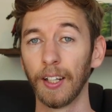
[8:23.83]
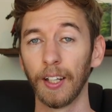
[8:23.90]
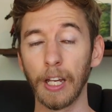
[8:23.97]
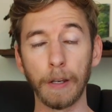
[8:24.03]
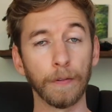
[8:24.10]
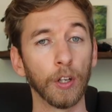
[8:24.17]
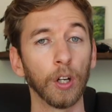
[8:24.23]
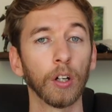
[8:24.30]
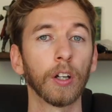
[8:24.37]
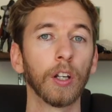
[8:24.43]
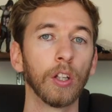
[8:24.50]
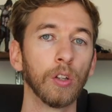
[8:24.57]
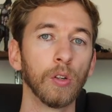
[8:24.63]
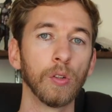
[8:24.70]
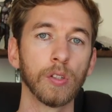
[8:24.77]
If you're not
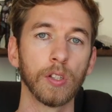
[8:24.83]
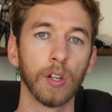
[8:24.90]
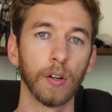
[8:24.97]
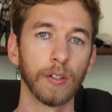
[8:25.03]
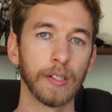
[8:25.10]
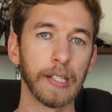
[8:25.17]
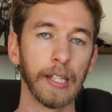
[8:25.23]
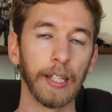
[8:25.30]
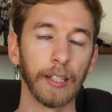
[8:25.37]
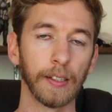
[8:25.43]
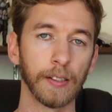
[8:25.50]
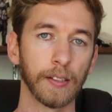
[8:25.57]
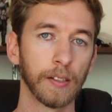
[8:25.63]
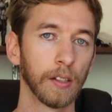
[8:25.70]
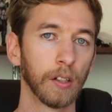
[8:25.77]
going to use those
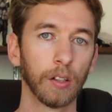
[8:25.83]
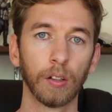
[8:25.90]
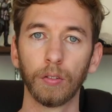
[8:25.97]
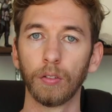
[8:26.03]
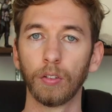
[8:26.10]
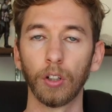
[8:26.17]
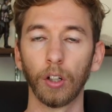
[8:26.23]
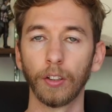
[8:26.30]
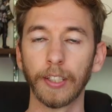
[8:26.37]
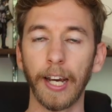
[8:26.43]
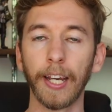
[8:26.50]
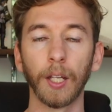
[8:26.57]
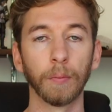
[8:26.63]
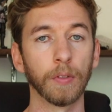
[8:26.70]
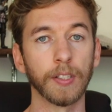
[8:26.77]
things, don't
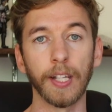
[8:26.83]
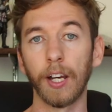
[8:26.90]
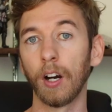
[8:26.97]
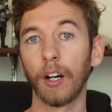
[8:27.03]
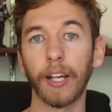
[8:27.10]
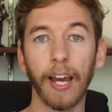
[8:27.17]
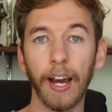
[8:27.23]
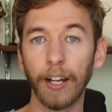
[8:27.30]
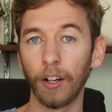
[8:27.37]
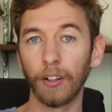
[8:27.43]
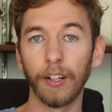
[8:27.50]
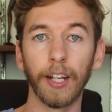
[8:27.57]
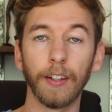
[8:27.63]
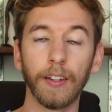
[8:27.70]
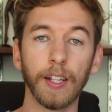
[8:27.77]
take them. Just say, okay, I
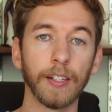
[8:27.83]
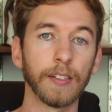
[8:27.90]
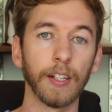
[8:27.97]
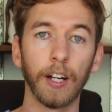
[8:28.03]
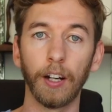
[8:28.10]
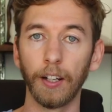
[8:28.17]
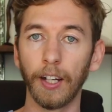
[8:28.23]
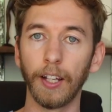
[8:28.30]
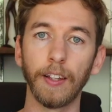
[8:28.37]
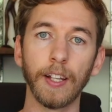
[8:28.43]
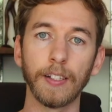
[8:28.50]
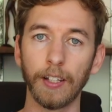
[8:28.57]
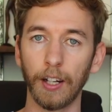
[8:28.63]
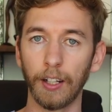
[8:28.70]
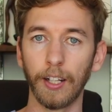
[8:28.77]
don't need this, I don't need
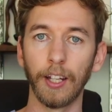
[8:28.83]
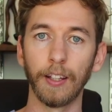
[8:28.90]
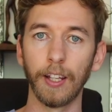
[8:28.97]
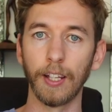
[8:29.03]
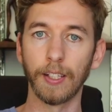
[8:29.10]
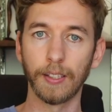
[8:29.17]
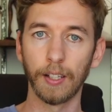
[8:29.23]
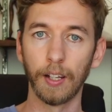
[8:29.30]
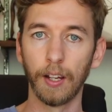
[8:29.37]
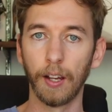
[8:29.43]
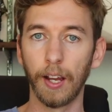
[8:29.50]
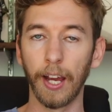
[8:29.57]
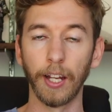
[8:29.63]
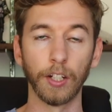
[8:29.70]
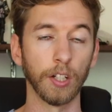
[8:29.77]
this, I don't need this,
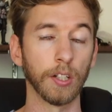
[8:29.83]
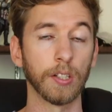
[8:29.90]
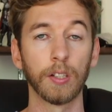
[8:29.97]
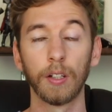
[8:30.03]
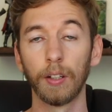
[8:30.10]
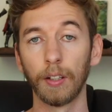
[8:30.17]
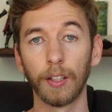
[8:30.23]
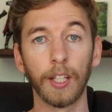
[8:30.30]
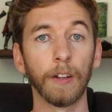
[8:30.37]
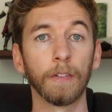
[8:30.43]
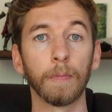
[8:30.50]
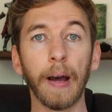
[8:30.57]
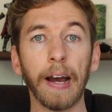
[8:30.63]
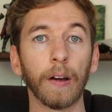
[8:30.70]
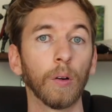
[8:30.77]
and just
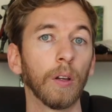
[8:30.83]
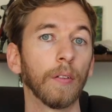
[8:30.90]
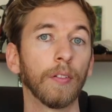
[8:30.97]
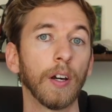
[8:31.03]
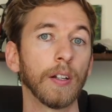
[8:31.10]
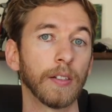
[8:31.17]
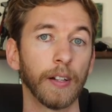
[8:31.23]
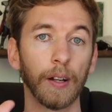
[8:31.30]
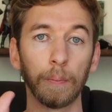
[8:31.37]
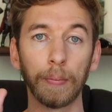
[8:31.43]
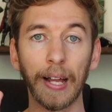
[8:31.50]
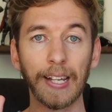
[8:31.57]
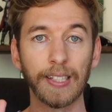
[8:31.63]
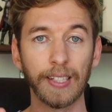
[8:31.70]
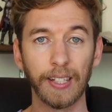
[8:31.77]
give back all of those little
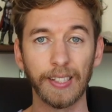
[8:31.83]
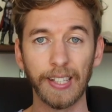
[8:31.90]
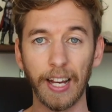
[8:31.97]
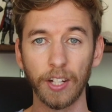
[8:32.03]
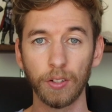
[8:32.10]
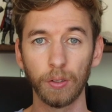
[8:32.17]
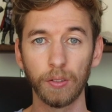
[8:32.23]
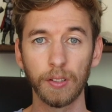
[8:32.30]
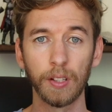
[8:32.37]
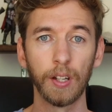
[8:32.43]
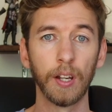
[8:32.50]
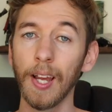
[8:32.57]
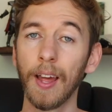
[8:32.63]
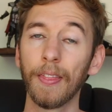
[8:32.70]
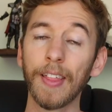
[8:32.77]
plastic sachets.
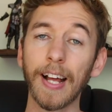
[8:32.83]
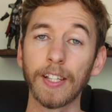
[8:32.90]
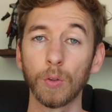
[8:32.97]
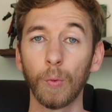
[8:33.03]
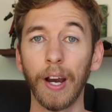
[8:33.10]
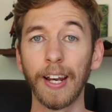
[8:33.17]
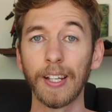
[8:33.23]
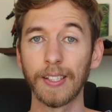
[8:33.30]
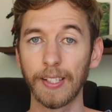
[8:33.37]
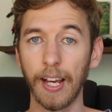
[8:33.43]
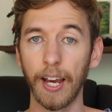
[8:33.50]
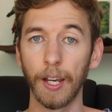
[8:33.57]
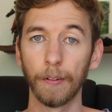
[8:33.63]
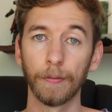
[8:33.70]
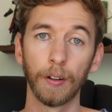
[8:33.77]
That's a way to
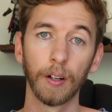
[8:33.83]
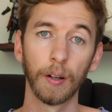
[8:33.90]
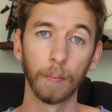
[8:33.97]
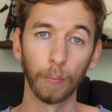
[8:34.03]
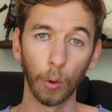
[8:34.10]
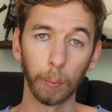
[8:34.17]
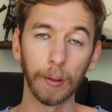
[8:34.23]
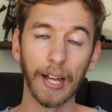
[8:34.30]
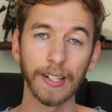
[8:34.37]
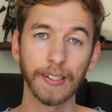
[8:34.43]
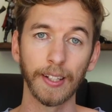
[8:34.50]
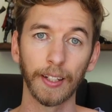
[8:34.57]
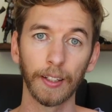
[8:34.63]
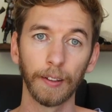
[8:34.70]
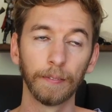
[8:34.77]
save more
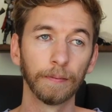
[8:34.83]
plastic.